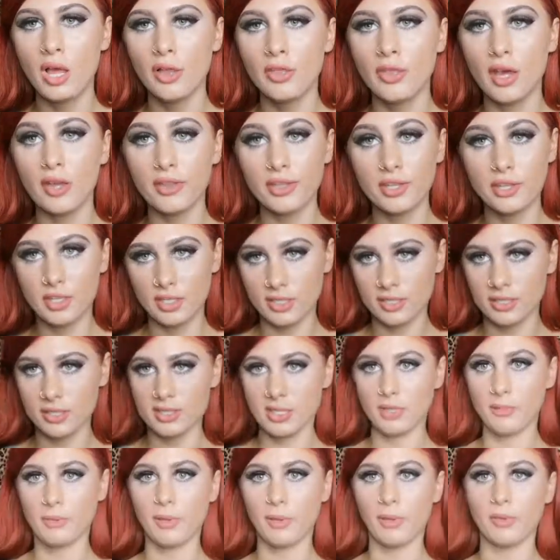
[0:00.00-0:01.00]
The other nice
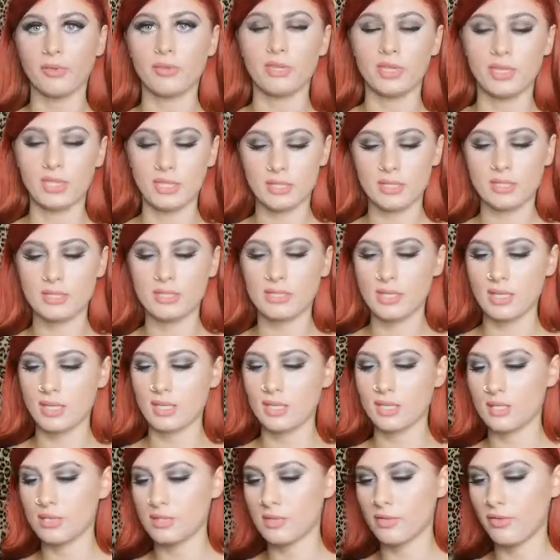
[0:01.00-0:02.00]
thing about this
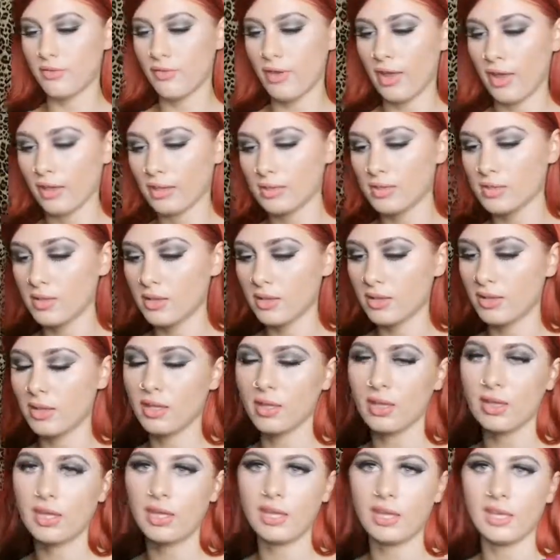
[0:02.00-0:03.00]
is the fact
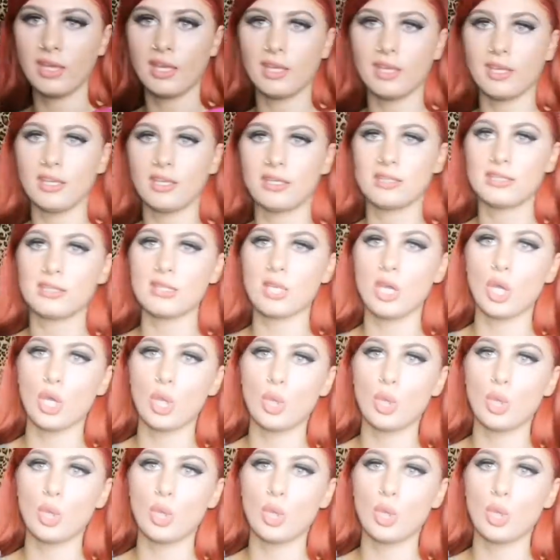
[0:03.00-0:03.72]
that it is